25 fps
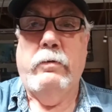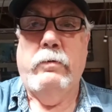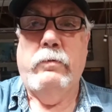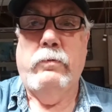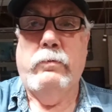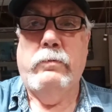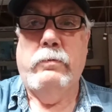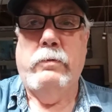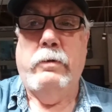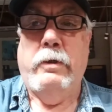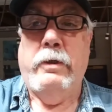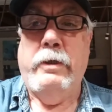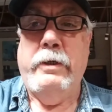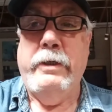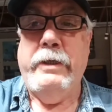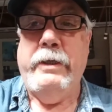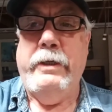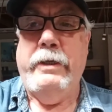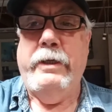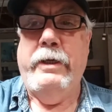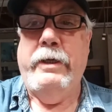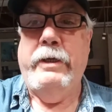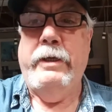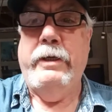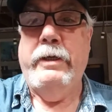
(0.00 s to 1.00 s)
All right,
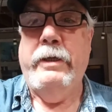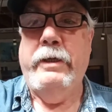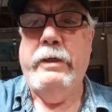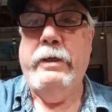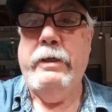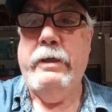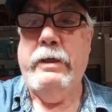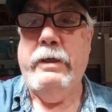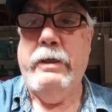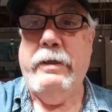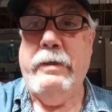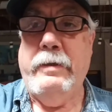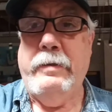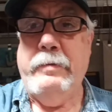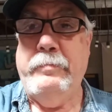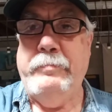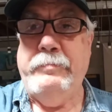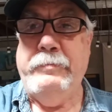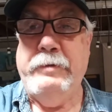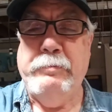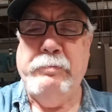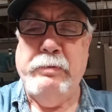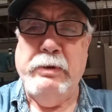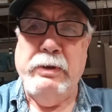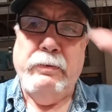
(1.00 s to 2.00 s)

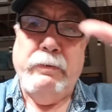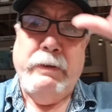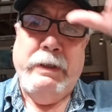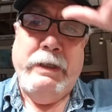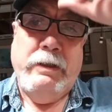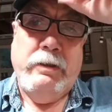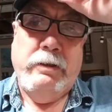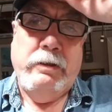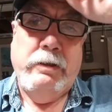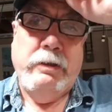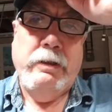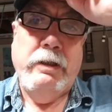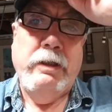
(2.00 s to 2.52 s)
it's been a while.